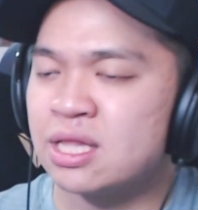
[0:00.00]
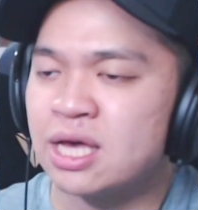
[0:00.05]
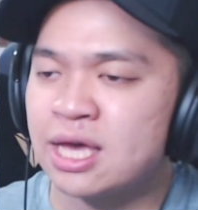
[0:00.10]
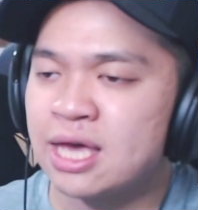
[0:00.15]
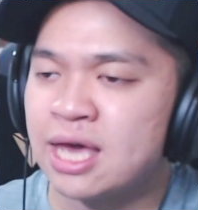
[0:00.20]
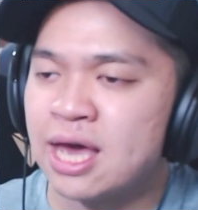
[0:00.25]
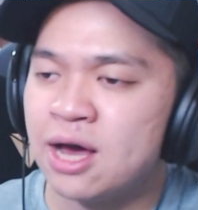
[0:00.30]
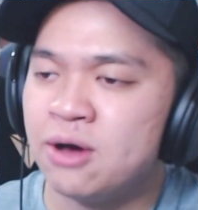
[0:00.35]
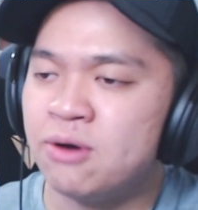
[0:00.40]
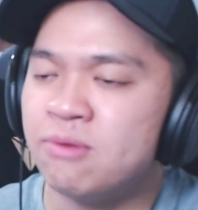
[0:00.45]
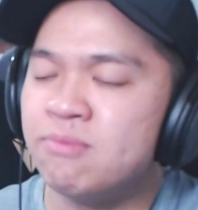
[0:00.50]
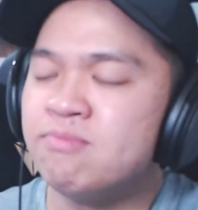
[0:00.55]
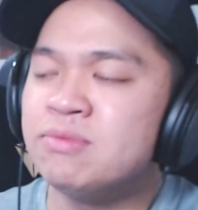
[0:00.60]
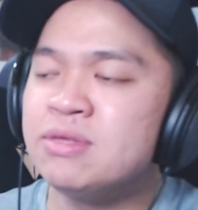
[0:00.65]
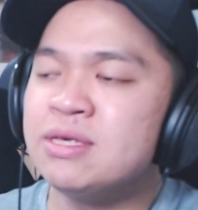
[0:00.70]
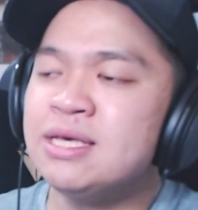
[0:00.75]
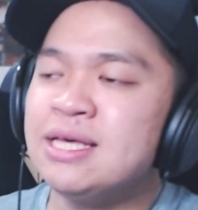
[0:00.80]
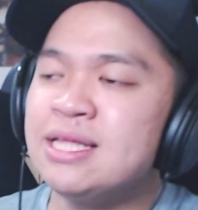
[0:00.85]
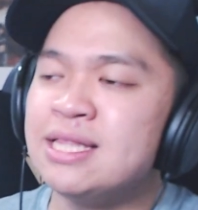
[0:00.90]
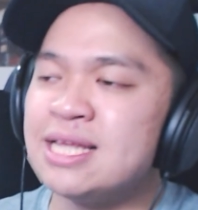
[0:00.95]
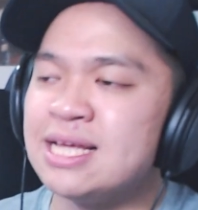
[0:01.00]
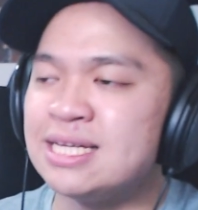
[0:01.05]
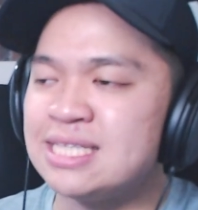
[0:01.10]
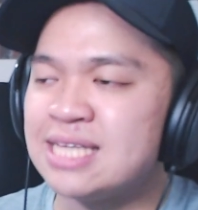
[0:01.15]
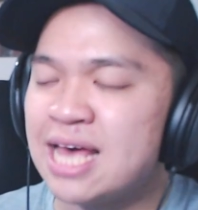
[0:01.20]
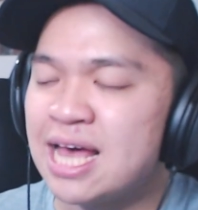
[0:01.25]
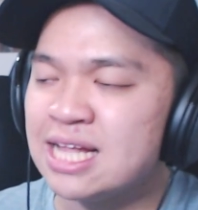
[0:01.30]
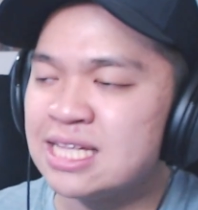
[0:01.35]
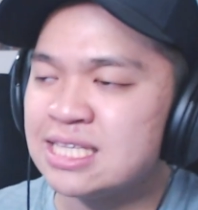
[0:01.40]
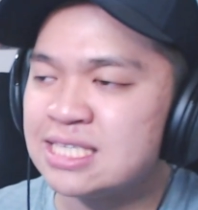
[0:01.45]
Like how the
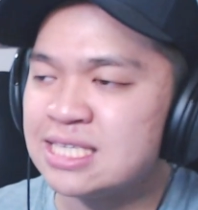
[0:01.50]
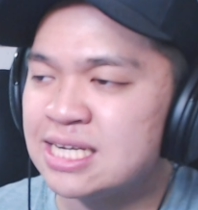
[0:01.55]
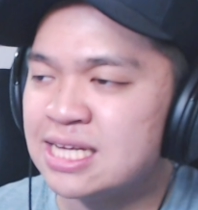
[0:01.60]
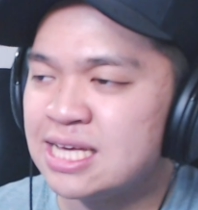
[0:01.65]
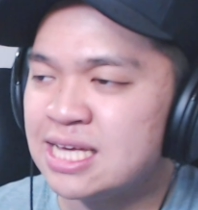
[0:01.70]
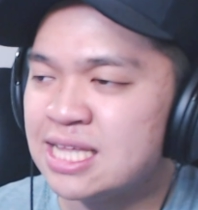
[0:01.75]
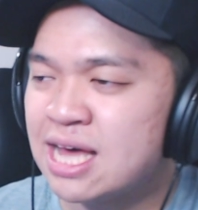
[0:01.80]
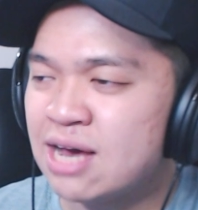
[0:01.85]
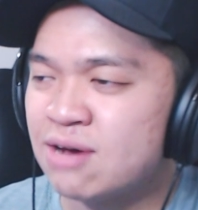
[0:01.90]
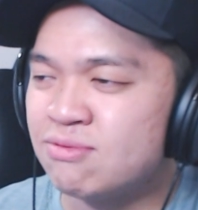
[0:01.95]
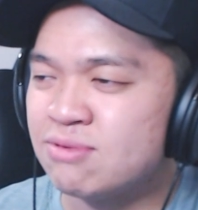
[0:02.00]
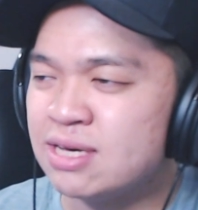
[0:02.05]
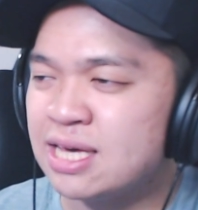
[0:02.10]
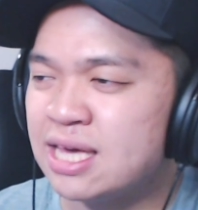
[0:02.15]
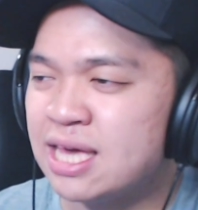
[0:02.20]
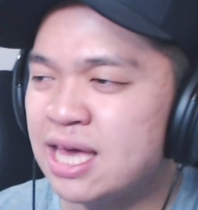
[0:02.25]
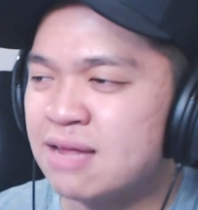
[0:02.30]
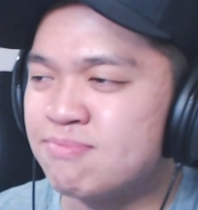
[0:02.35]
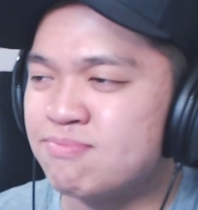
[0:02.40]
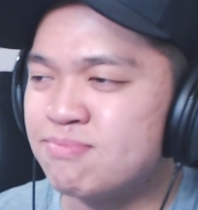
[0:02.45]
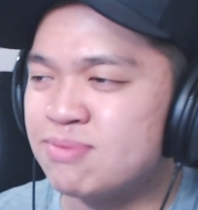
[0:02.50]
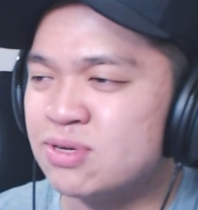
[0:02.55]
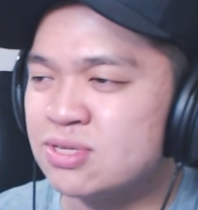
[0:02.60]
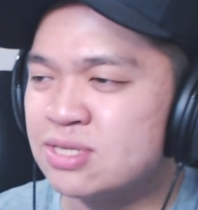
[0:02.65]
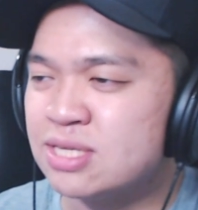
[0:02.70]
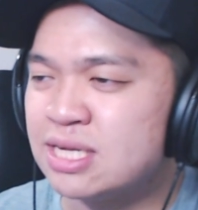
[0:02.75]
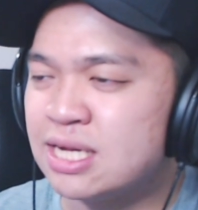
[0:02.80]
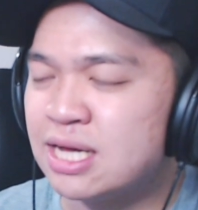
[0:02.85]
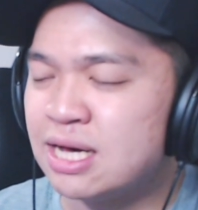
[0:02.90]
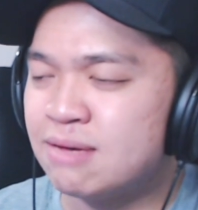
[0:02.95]
intensity that we get
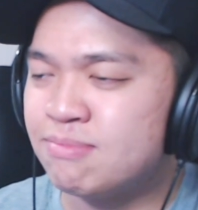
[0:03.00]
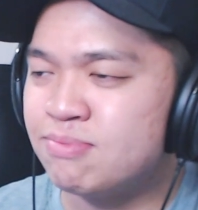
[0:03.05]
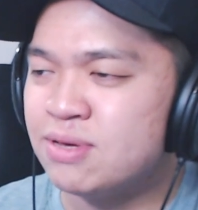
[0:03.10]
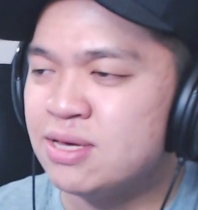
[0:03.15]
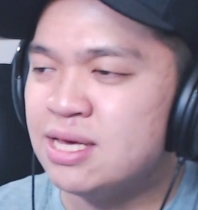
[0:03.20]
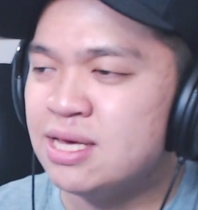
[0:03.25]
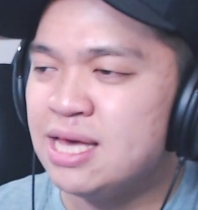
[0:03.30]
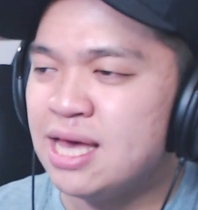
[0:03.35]
building up